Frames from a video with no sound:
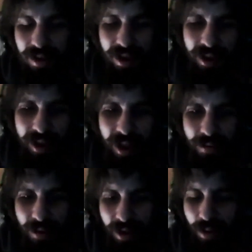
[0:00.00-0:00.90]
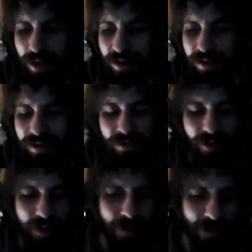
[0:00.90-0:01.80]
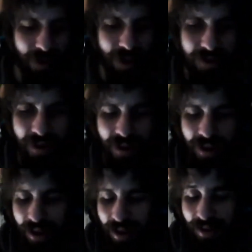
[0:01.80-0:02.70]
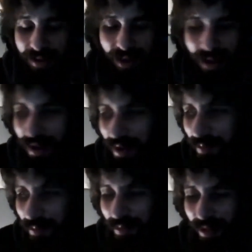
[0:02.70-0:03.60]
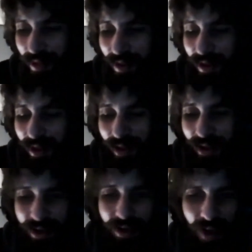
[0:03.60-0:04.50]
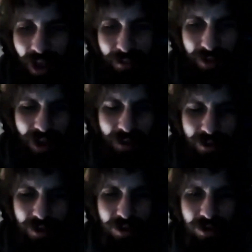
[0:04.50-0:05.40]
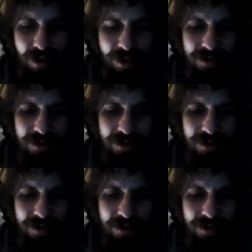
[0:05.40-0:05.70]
that I can have a little bit of disagreement with, and have a good learning